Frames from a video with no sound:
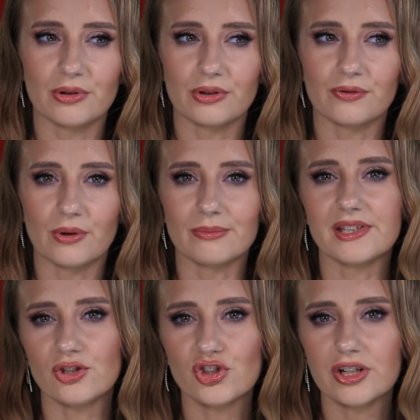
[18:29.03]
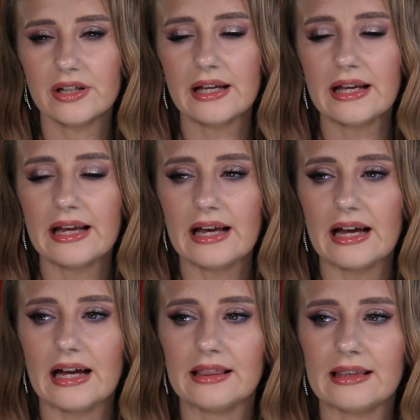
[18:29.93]
product from Tice,
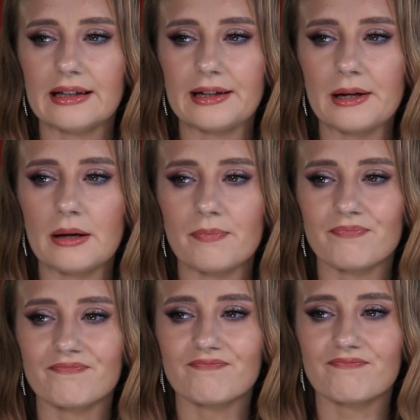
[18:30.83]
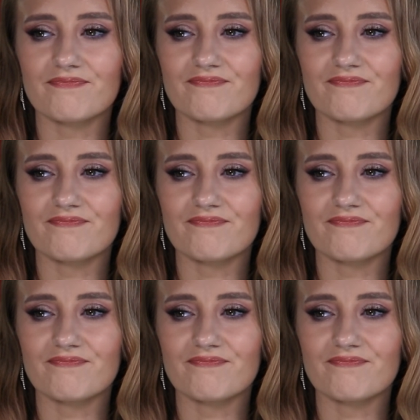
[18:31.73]
and